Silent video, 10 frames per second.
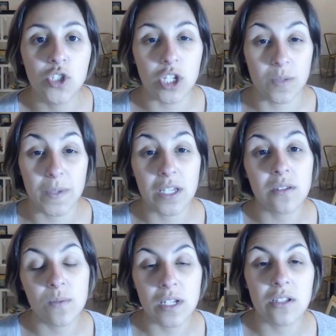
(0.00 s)
just
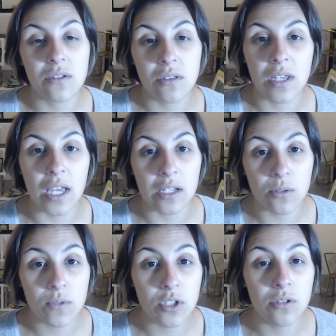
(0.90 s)
because we didn't do the
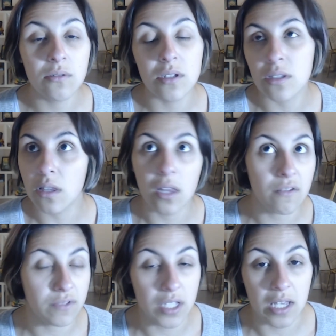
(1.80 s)
engagement shoot is
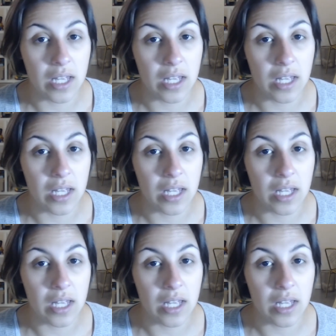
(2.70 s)
lovely.